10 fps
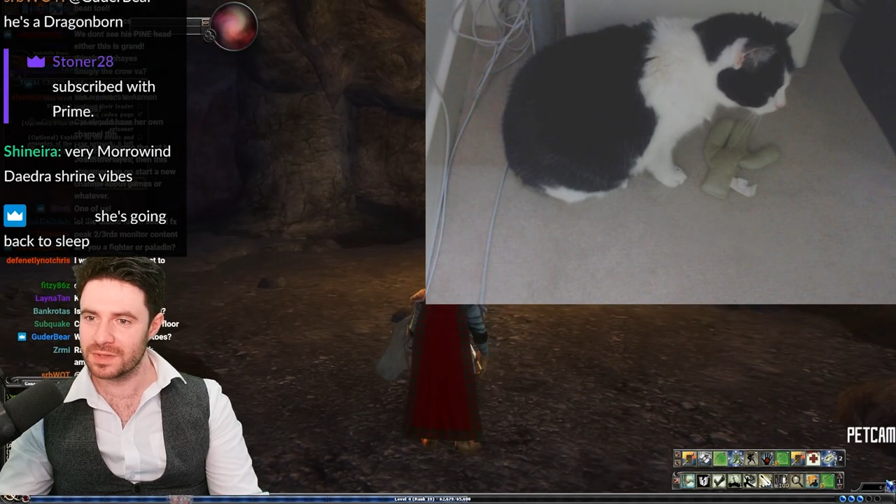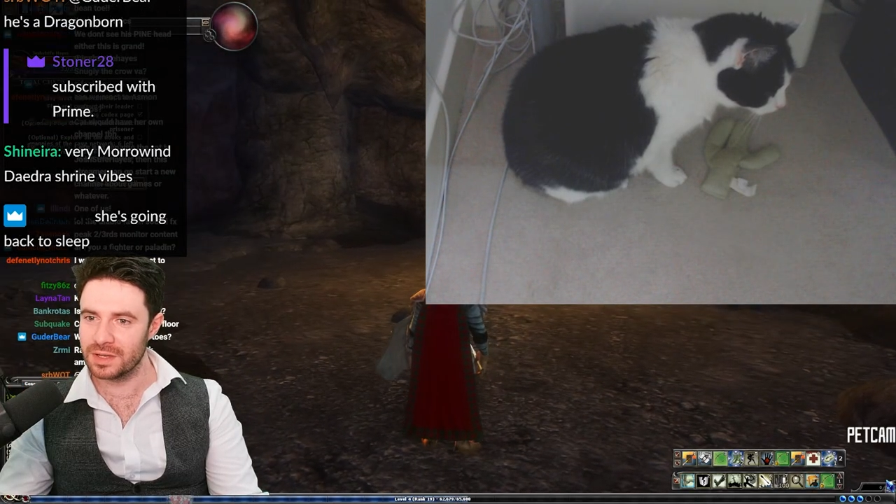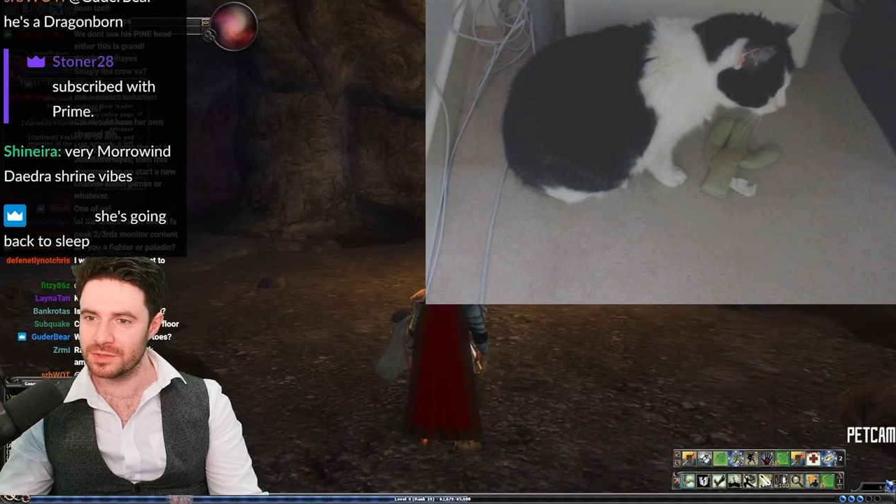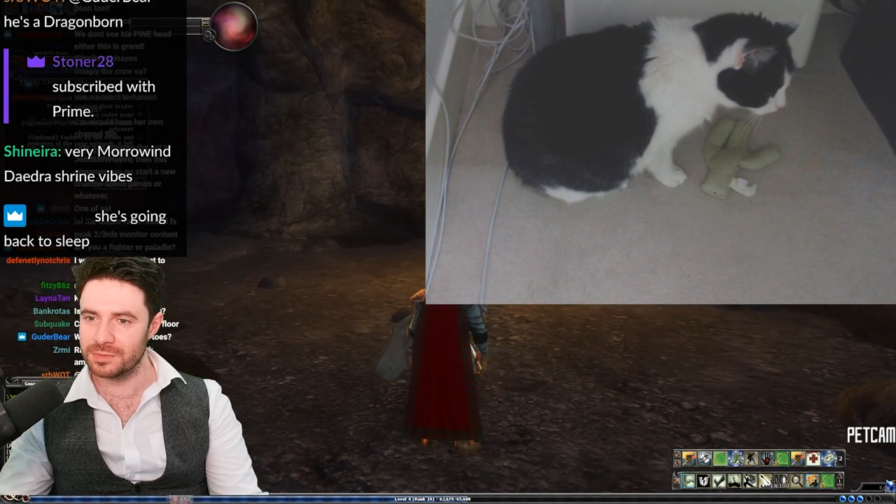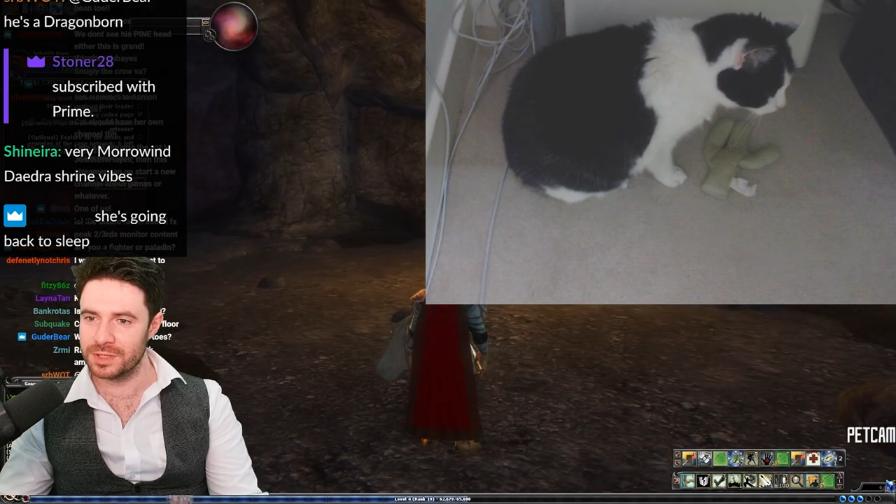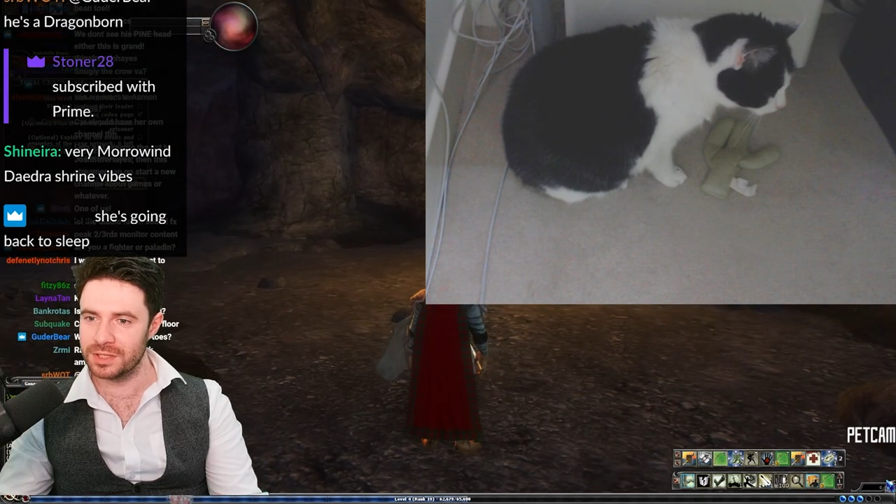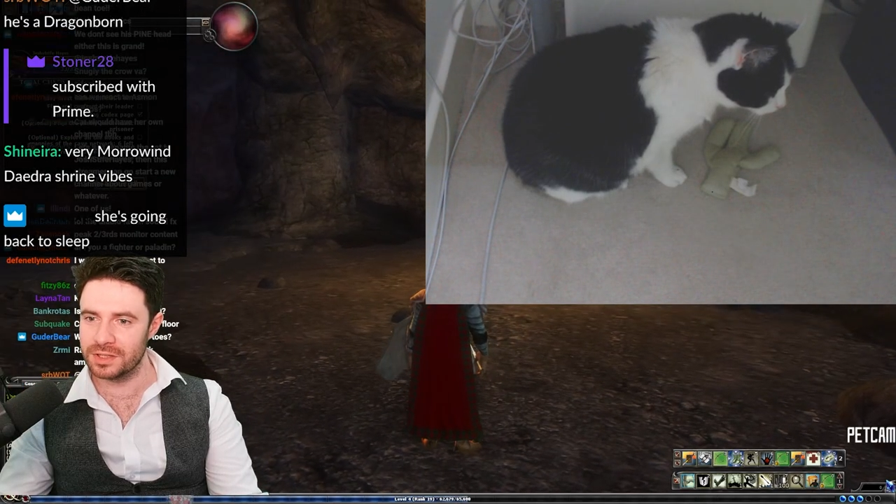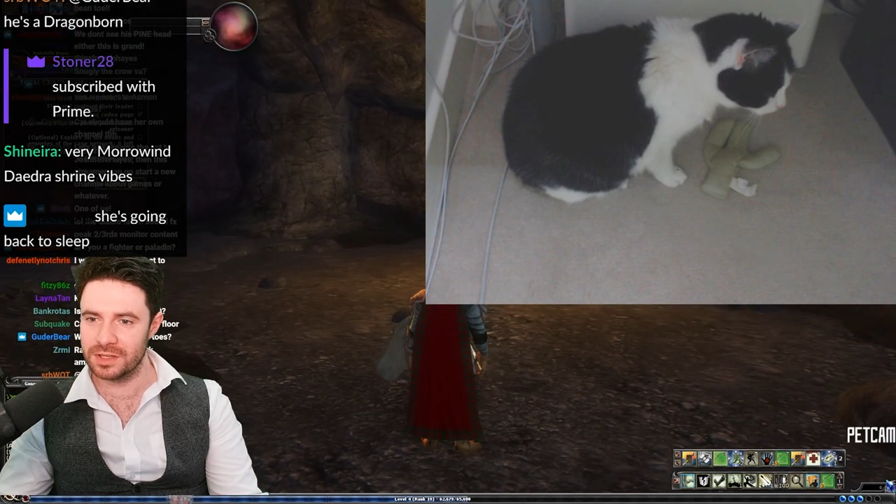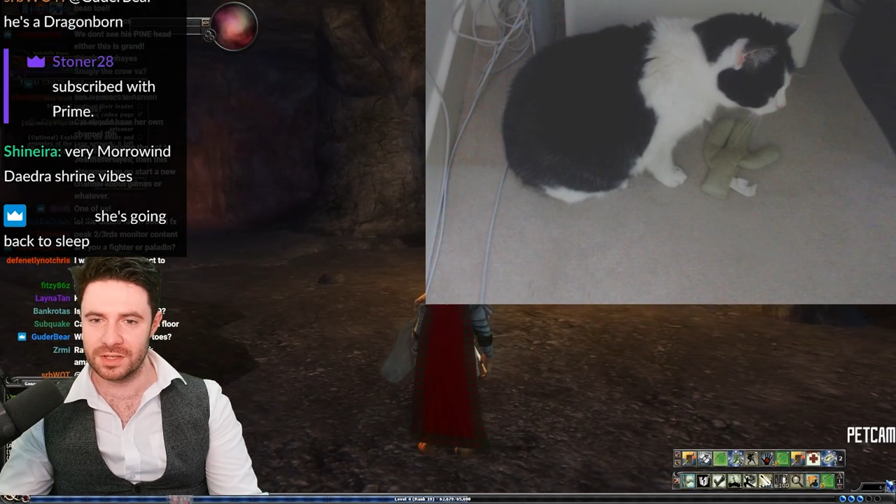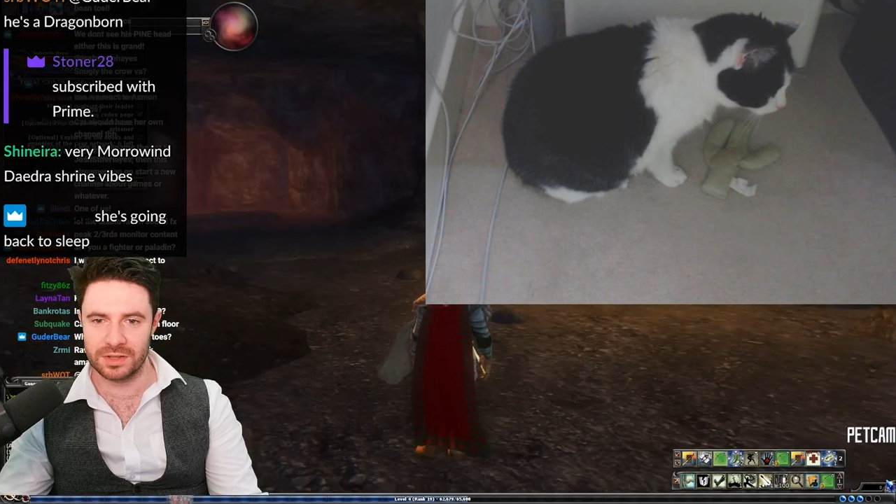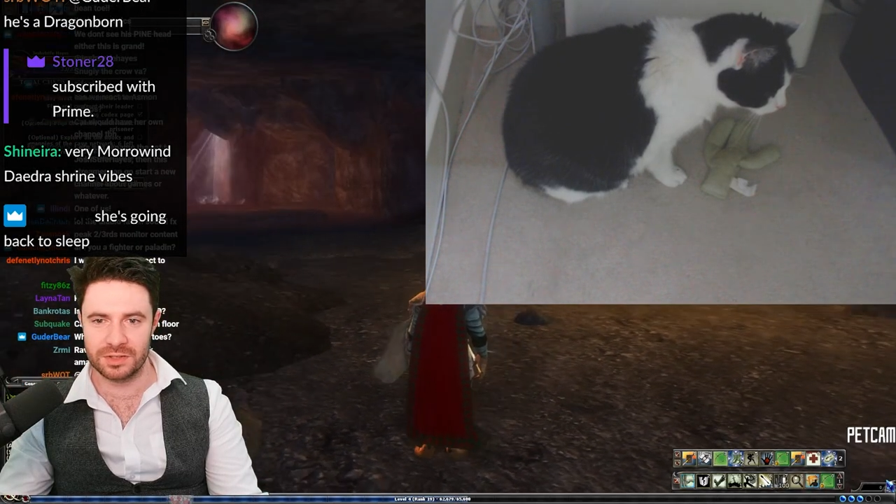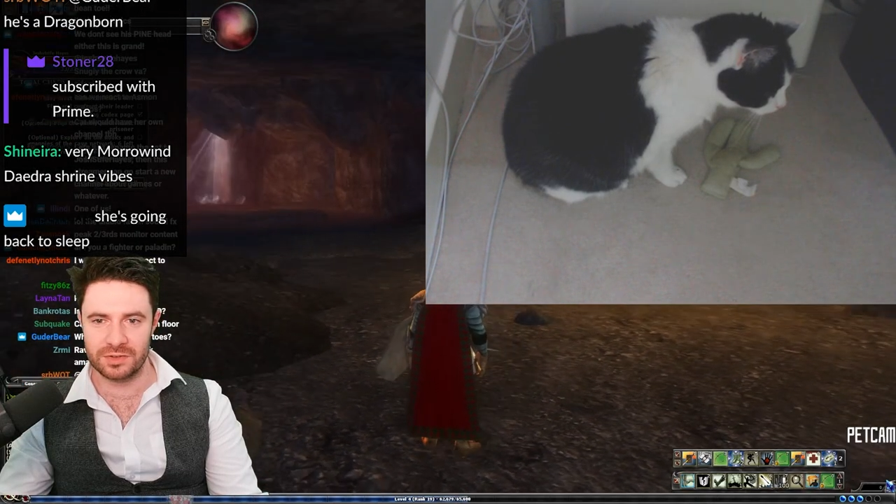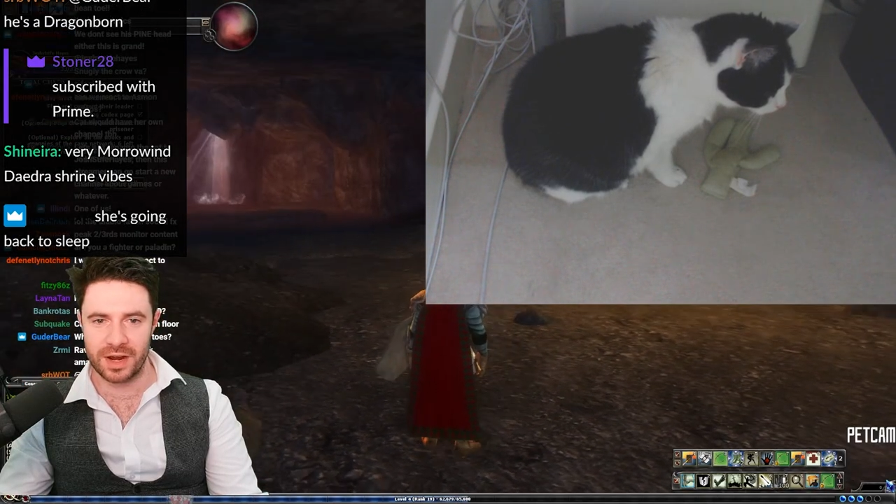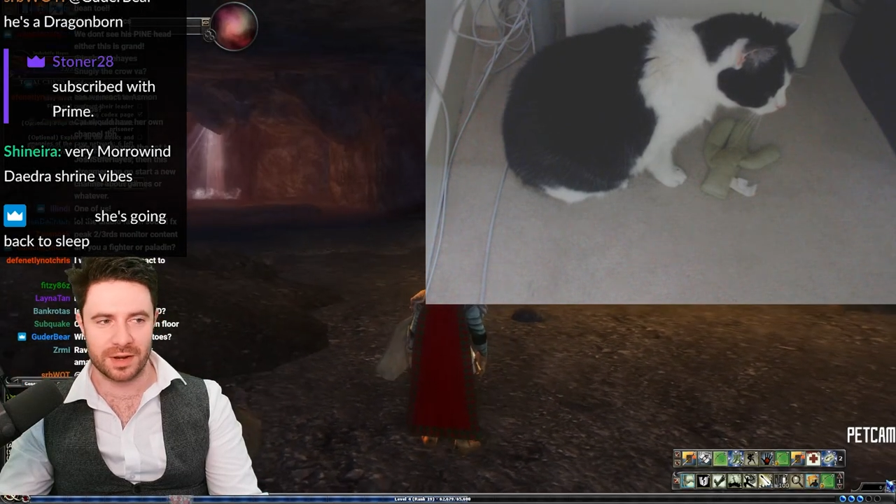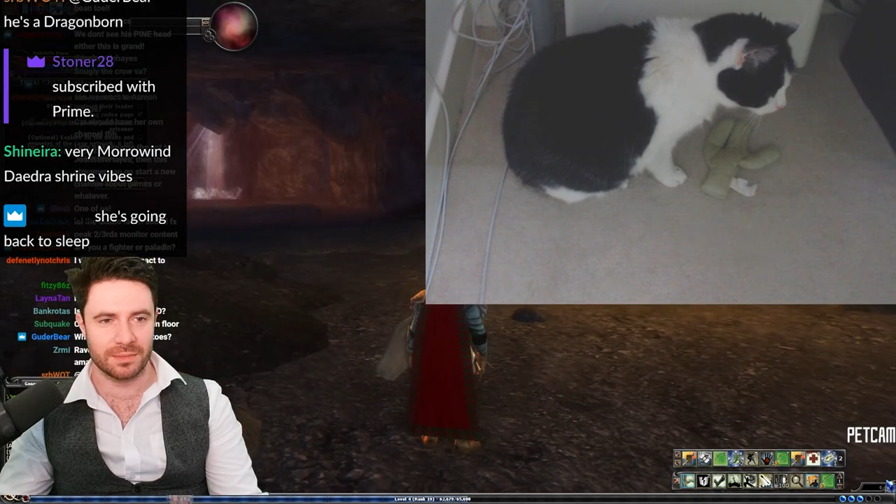Oh, do you mean uh, the
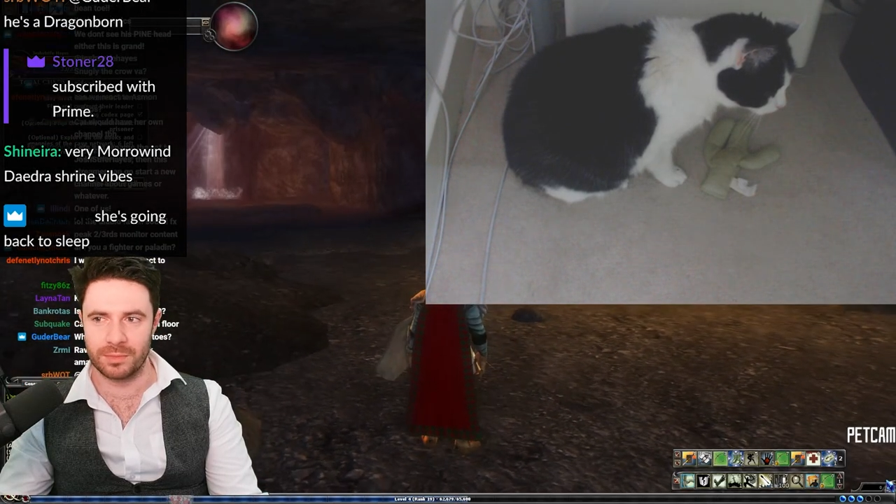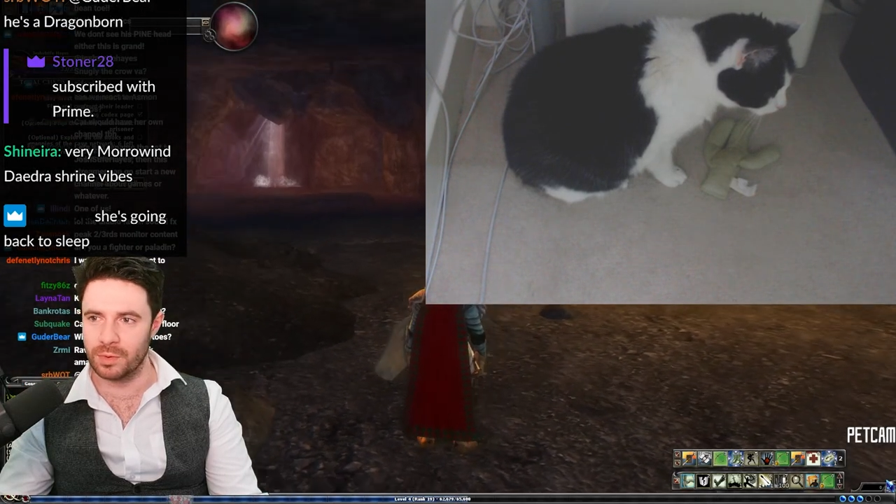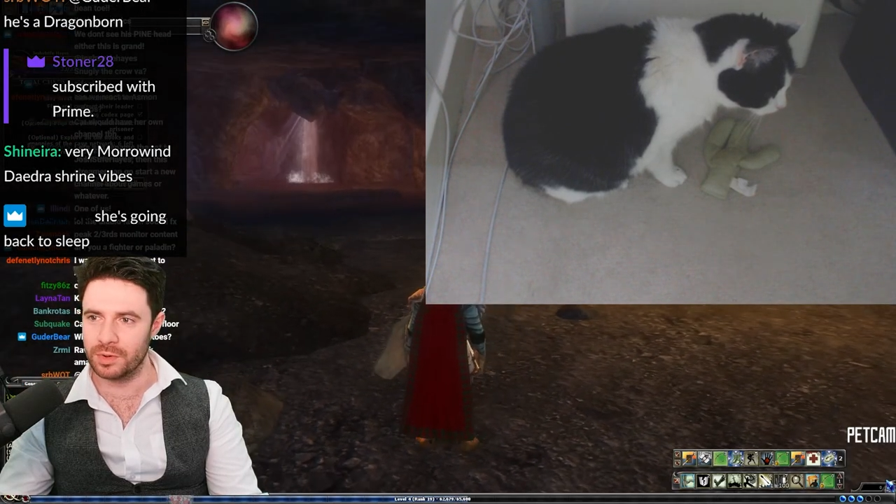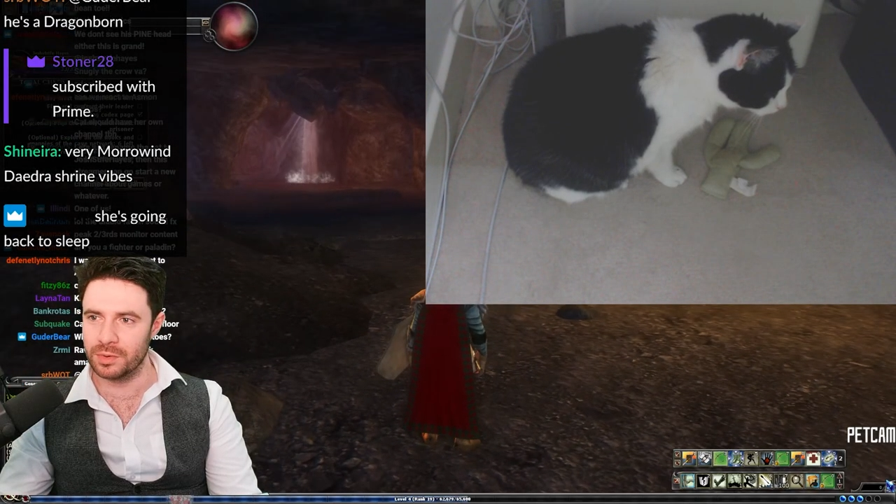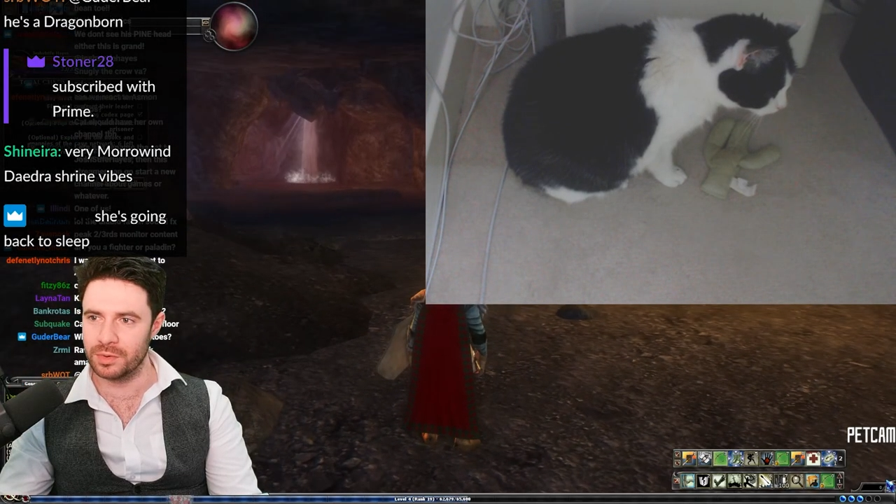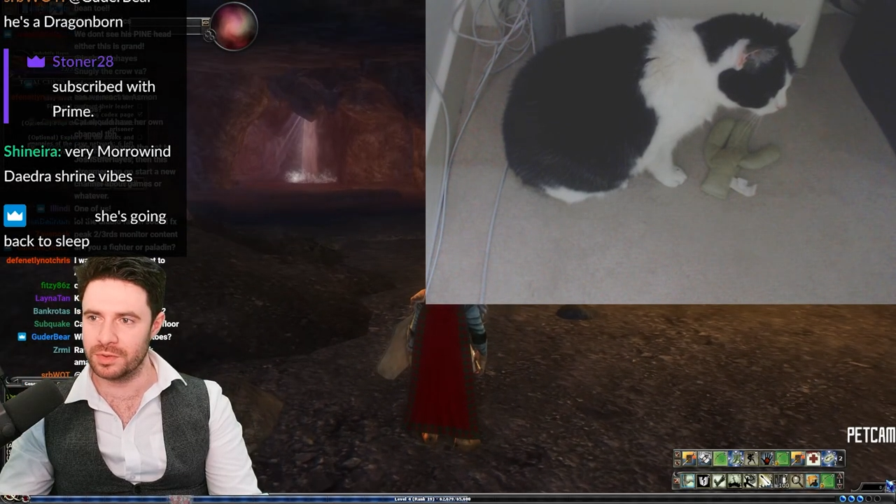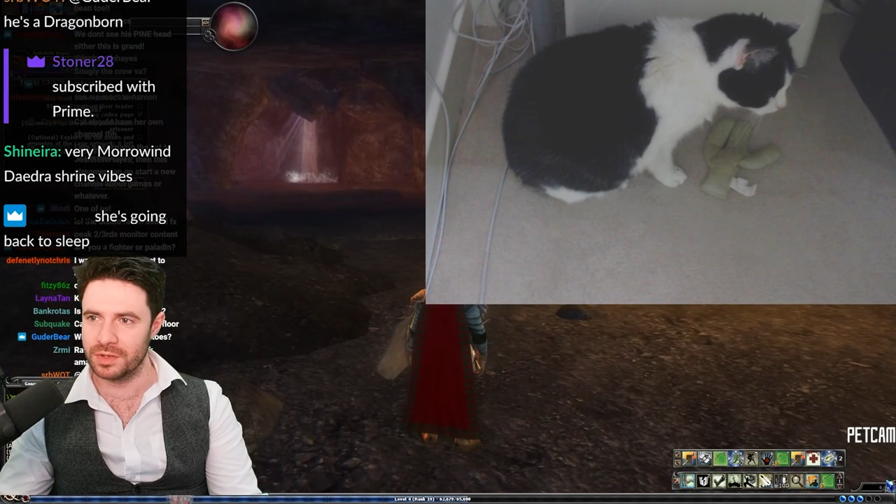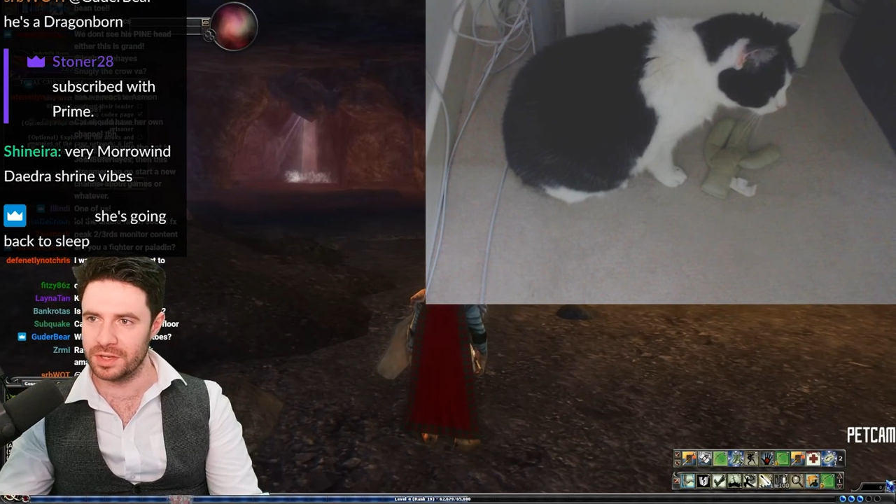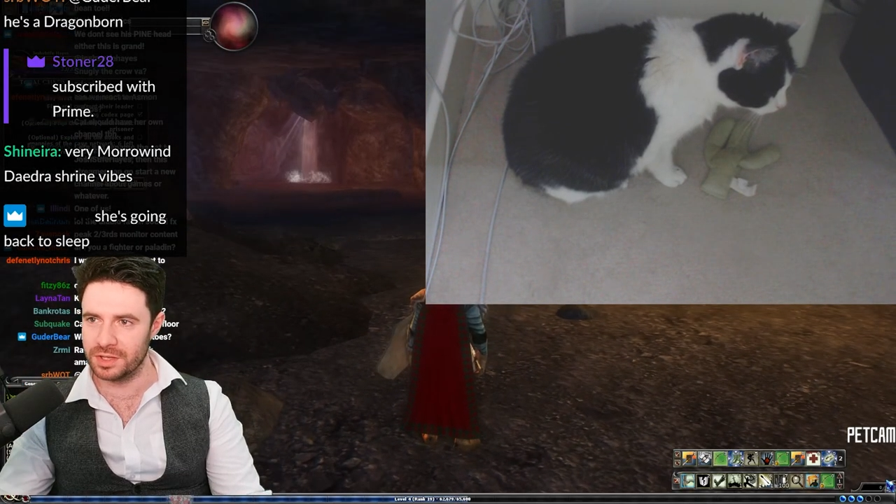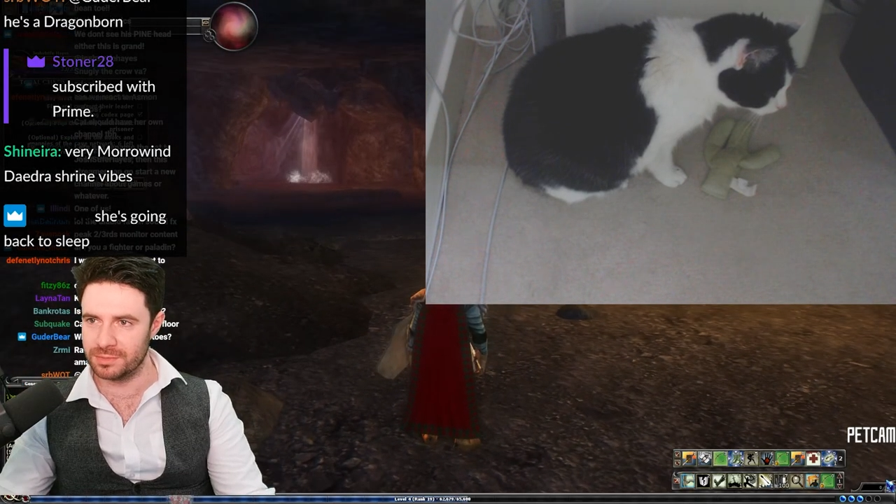Dragonborn or the...